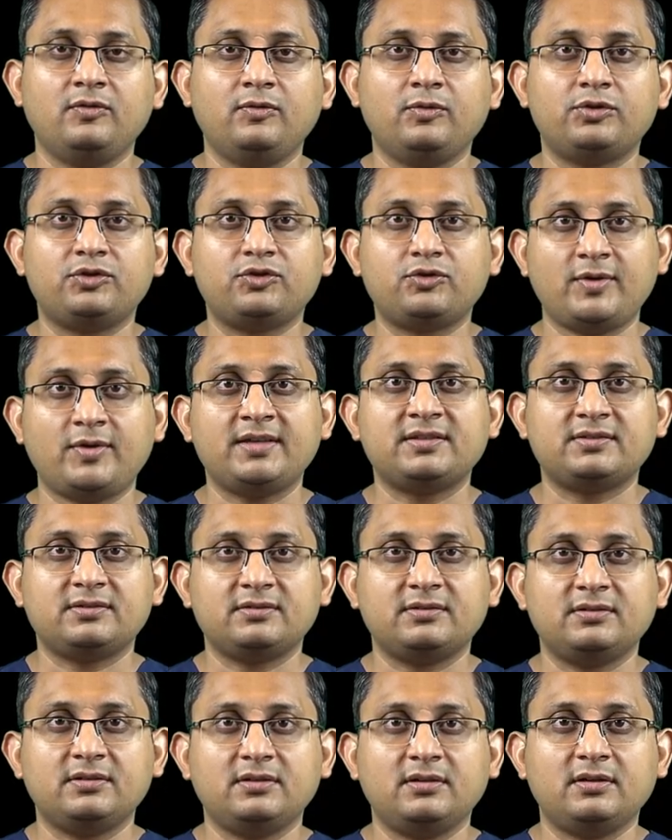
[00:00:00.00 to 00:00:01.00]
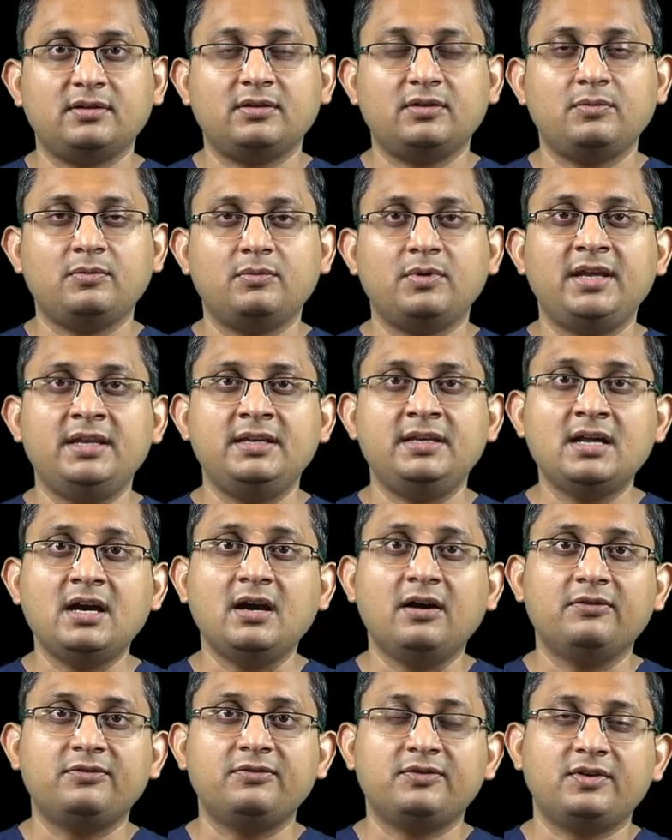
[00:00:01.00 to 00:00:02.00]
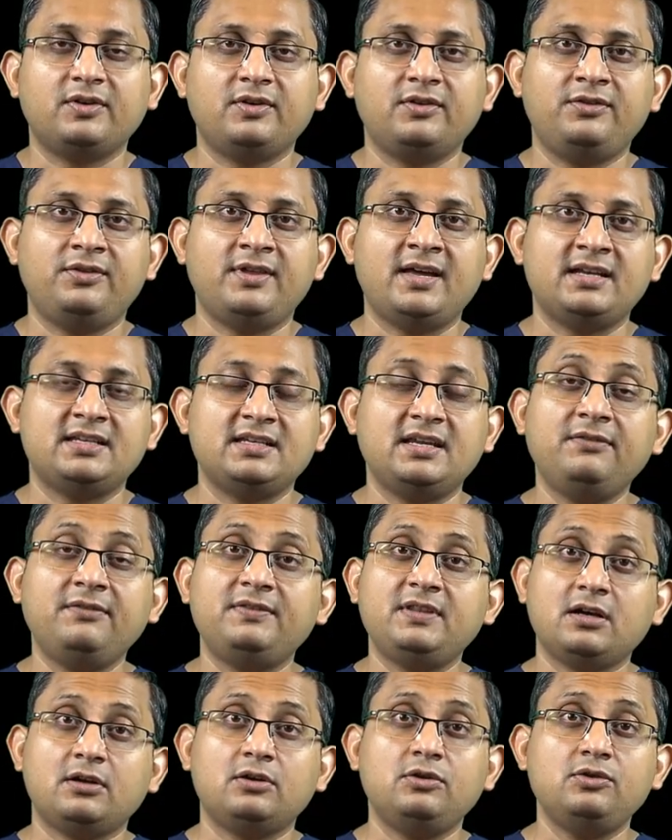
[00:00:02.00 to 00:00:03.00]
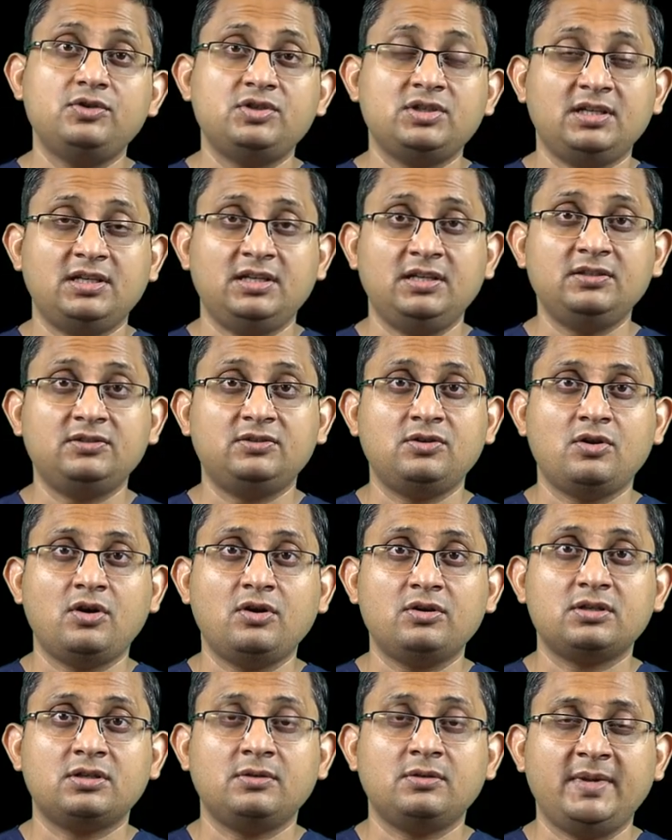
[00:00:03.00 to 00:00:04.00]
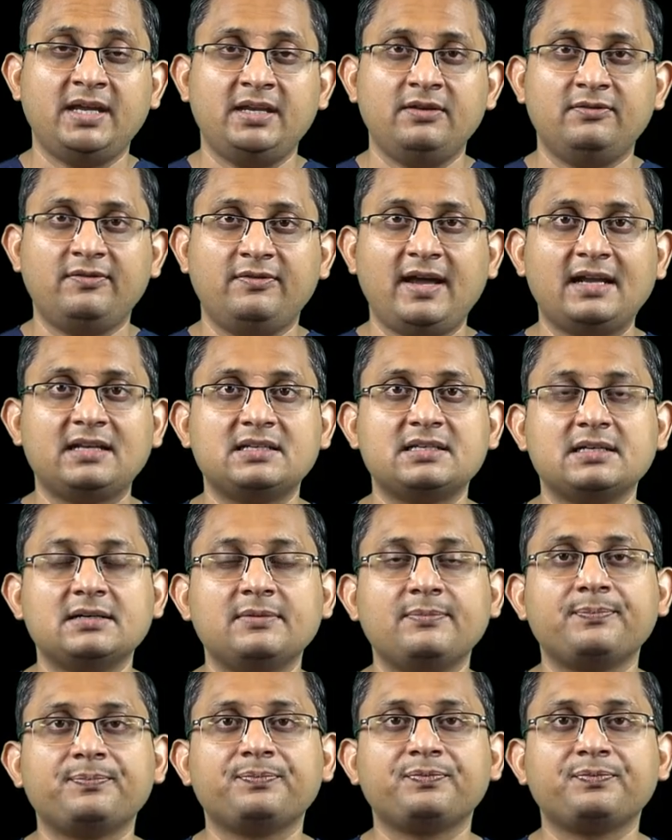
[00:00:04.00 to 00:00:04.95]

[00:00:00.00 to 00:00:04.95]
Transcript: stress enough that if the occlusion is not the main factor,